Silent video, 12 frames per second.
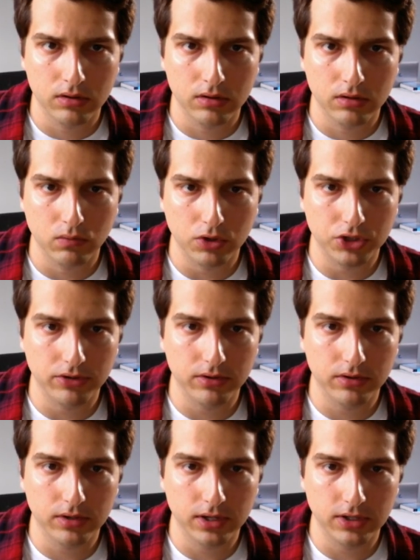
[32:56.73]
What's your?
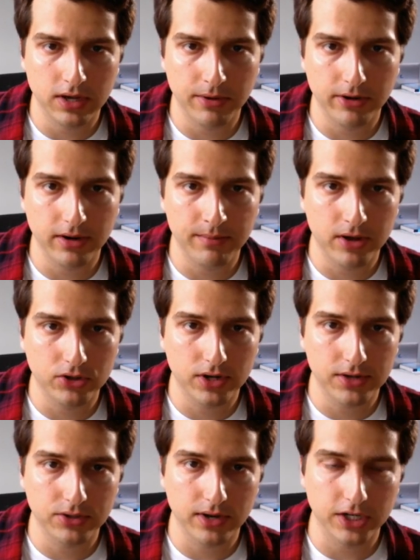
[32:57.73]
Can you tell me your email
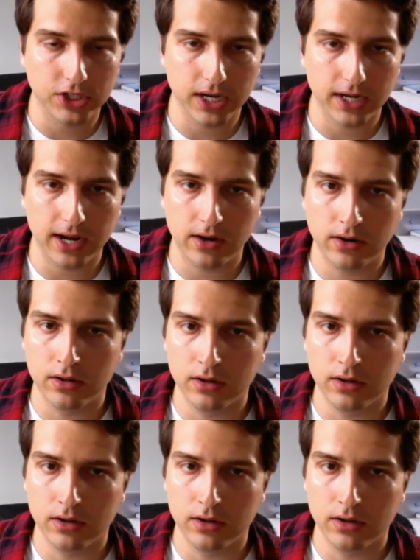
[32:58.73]
address so I can check it out?